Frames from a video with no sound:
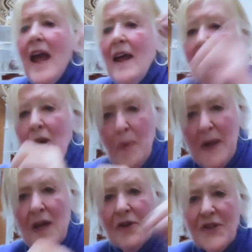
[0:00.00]
and their
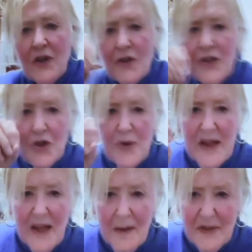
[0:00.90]
peers start to
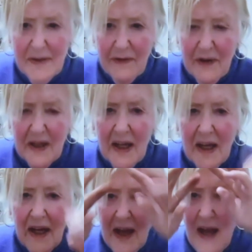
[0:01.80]
treat them
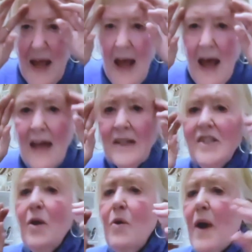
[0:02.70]
differently. And
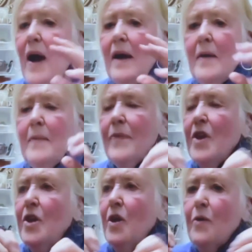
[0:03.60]
so,
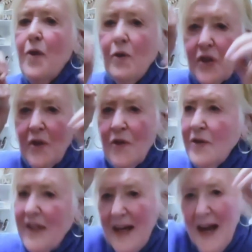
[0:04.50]
you know, those
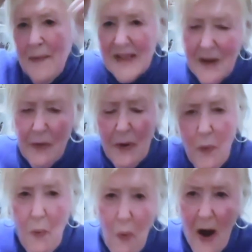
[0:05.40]
dynamics that we
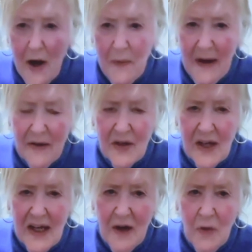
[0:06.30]
walk around
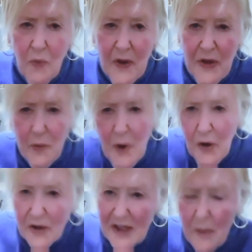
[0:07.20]
in with the
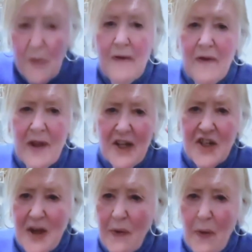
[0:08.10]
world, and the
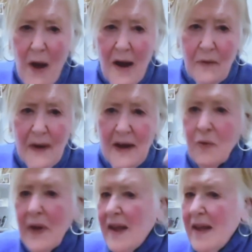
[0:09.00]
privilege that we walk around
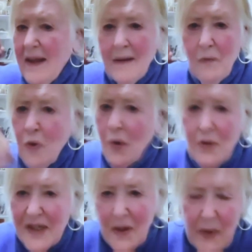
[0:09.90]
with, and the
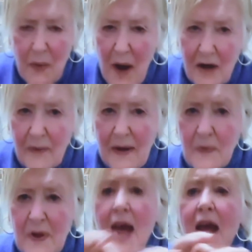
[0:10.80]
wounds that we walk around
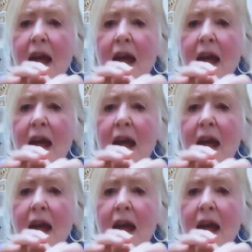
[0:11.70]
with,